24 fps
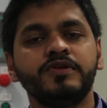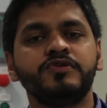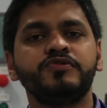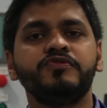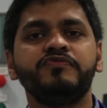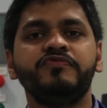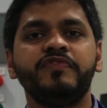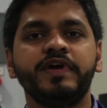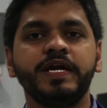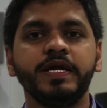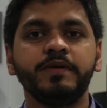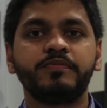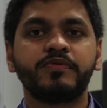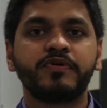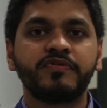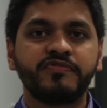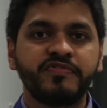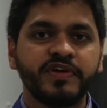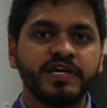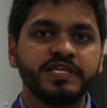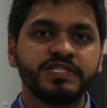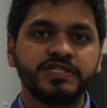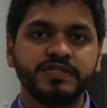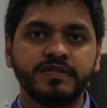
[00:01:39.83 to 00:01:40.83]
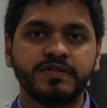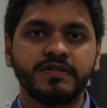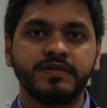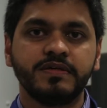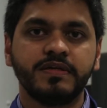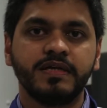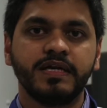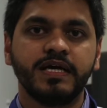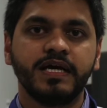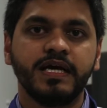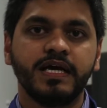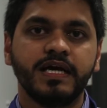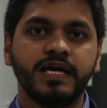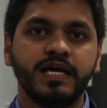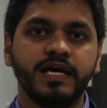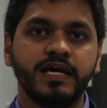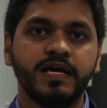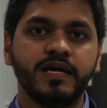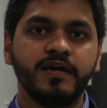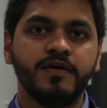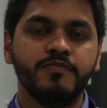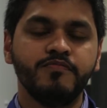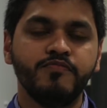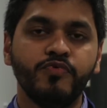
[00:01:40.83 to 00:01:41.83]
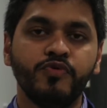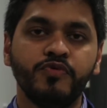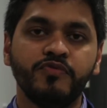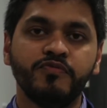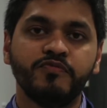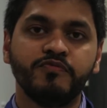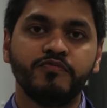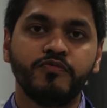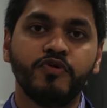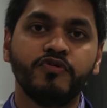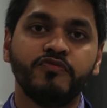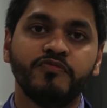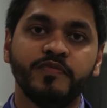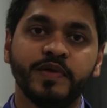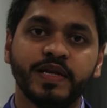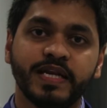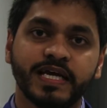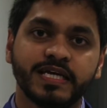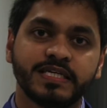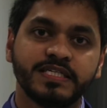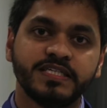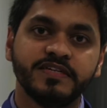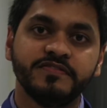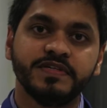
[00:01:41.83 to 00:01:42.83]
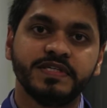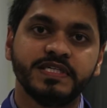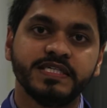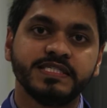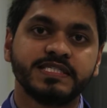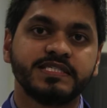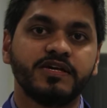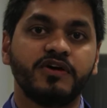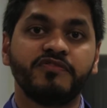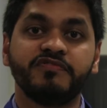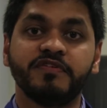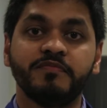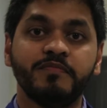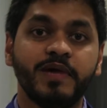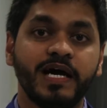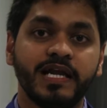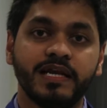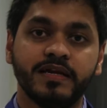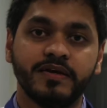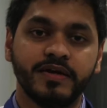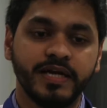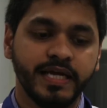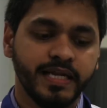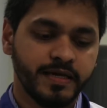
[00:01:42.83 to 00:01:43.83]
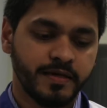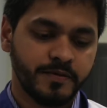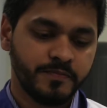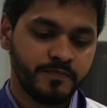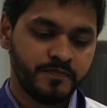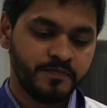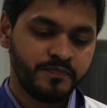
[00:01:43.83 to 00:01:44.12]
to very professional movement activities of a ballerina.